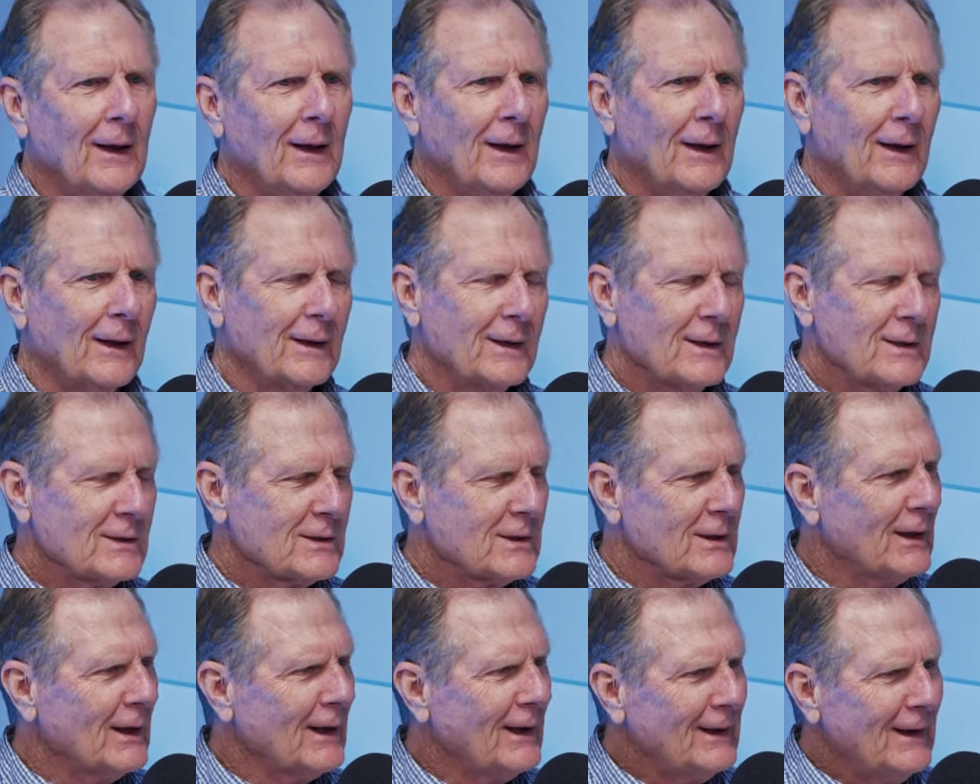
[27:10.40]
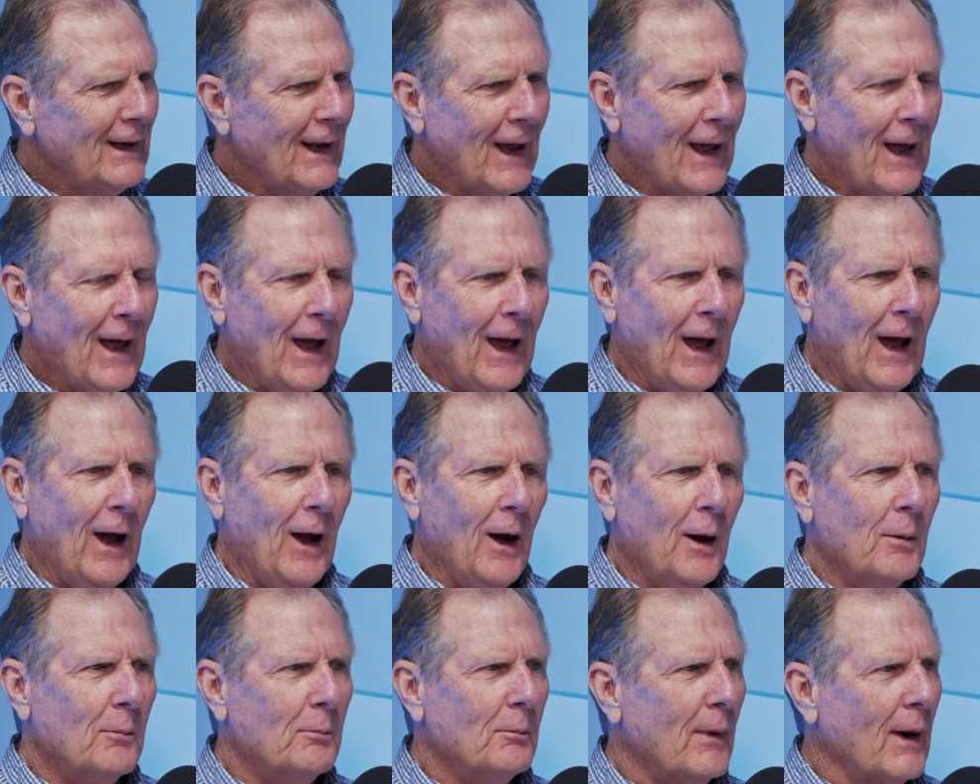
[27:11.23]
And he said, I'm
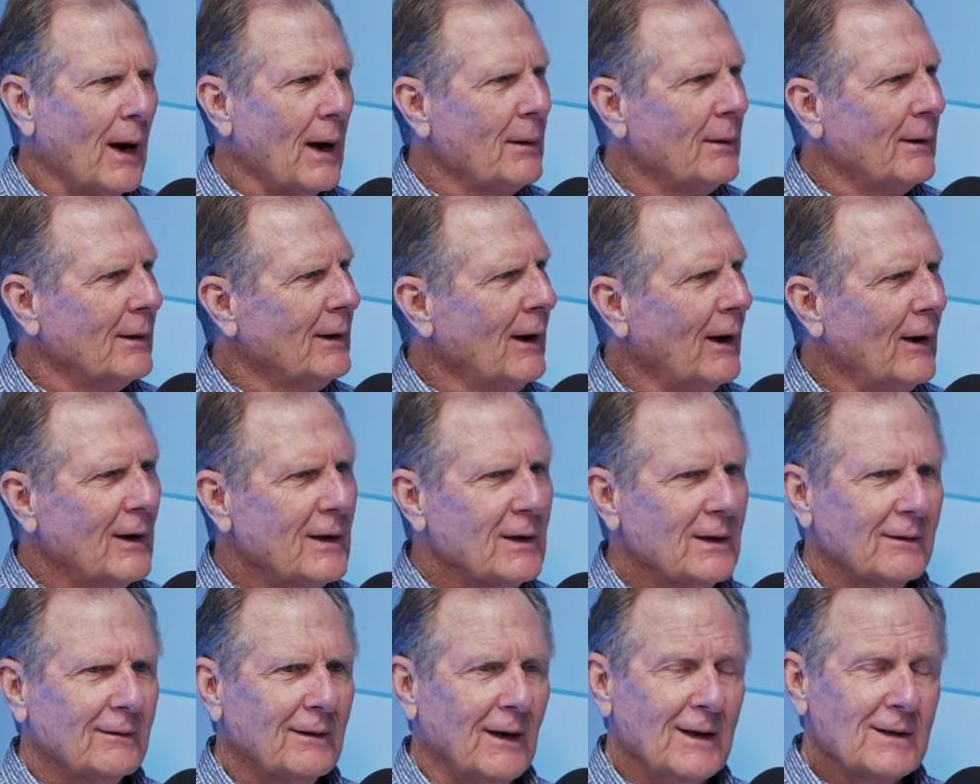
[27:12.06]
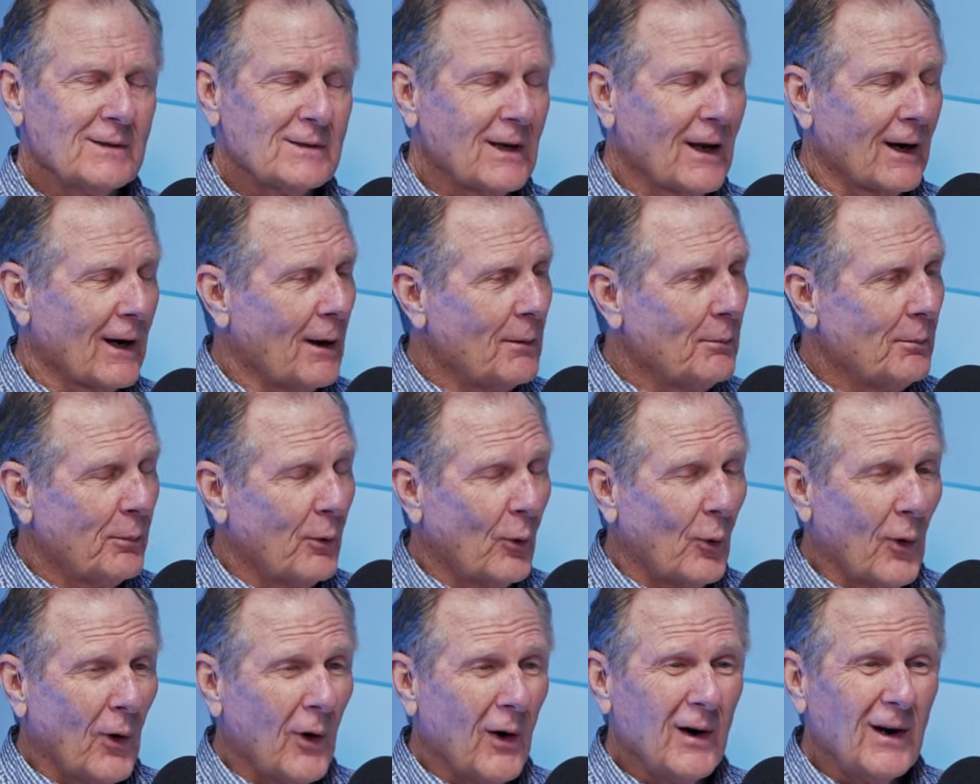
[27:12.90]
bored. He said, I'm
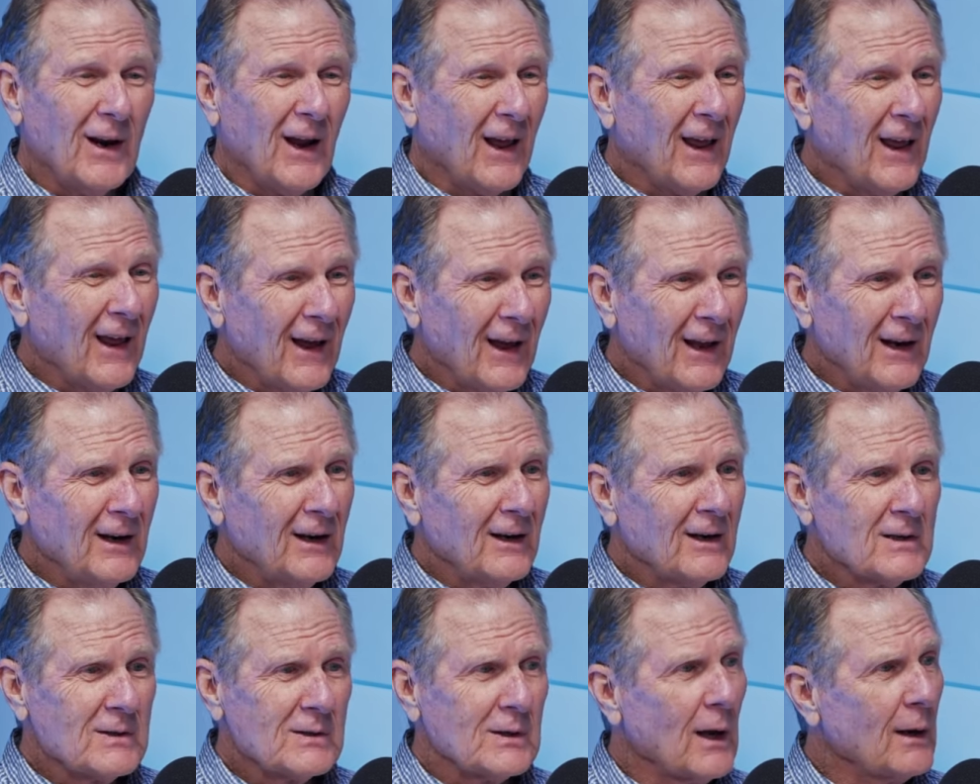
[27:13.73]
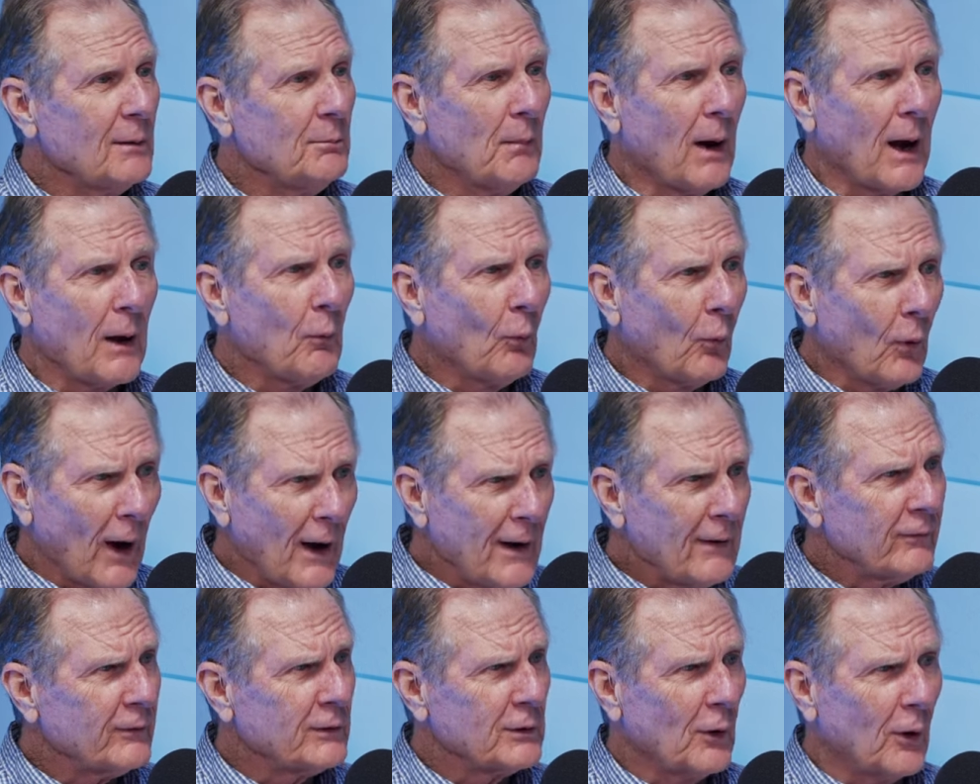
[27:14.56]
bored. And he said, my
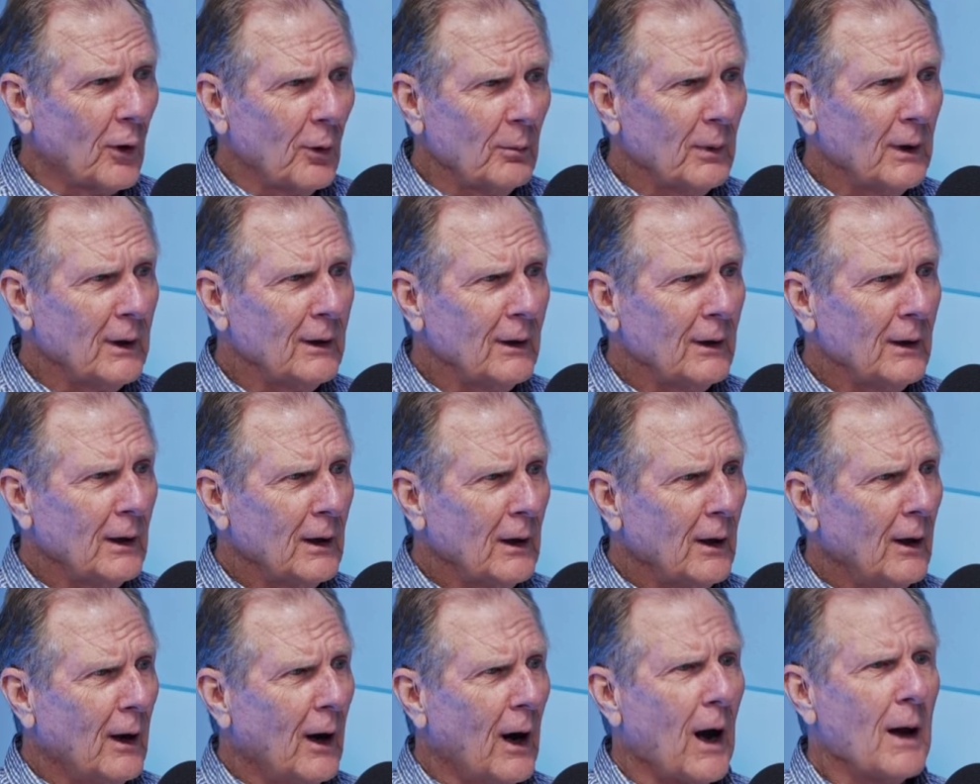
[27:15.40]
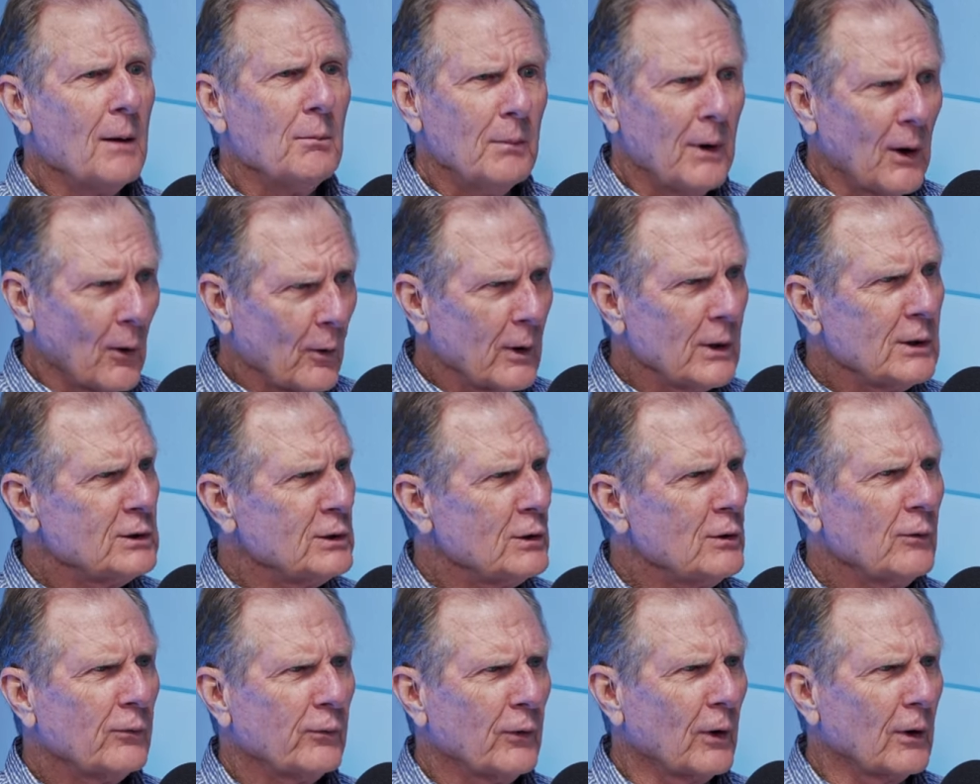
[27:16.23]
wife told me I married
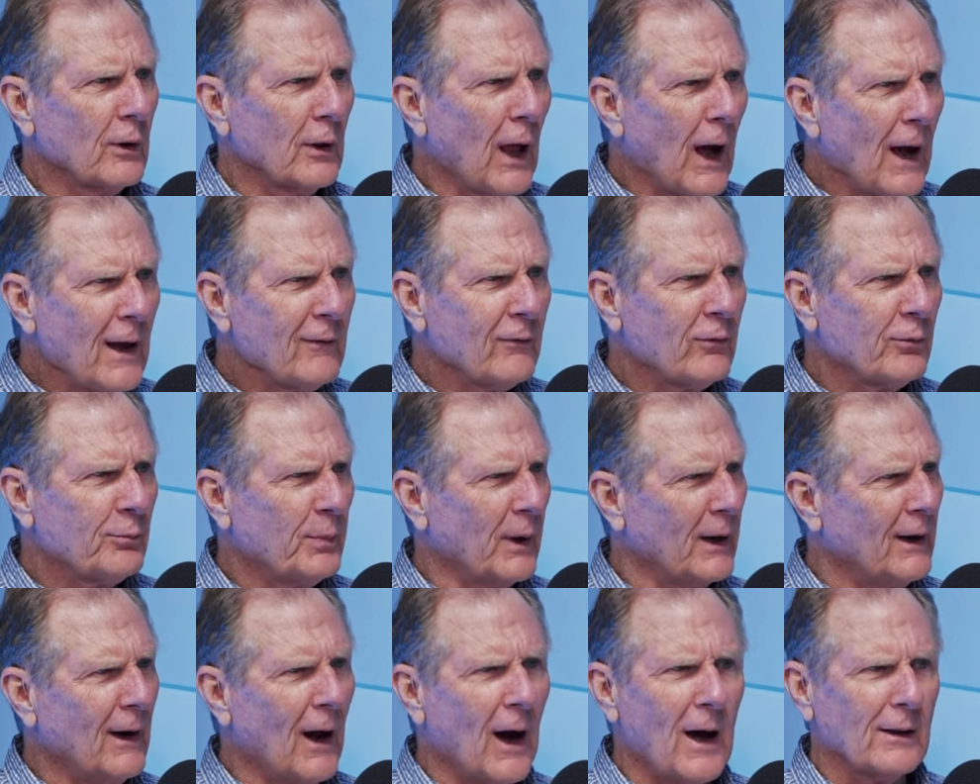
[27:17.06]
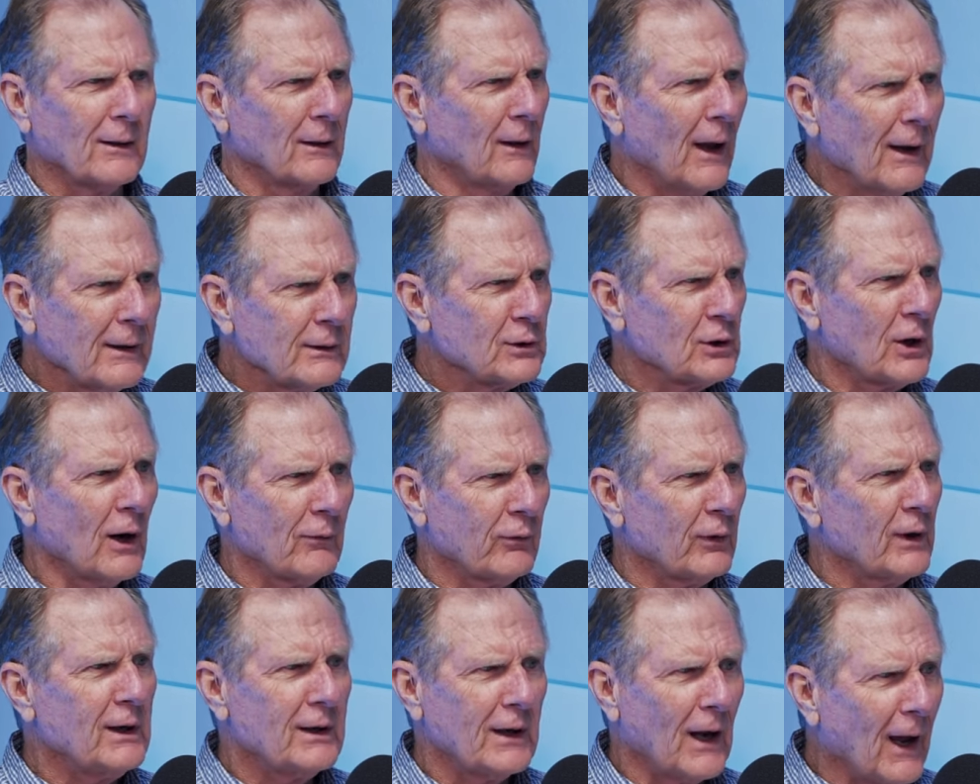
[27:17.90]
you for life, but not lunch
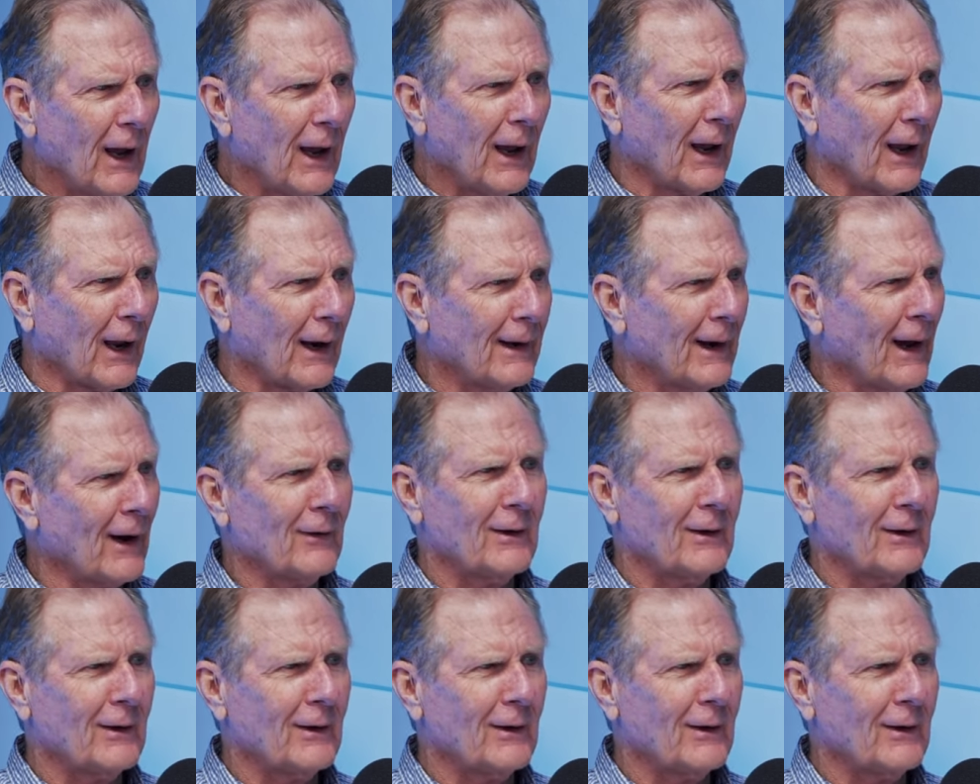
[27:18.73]
every day. Now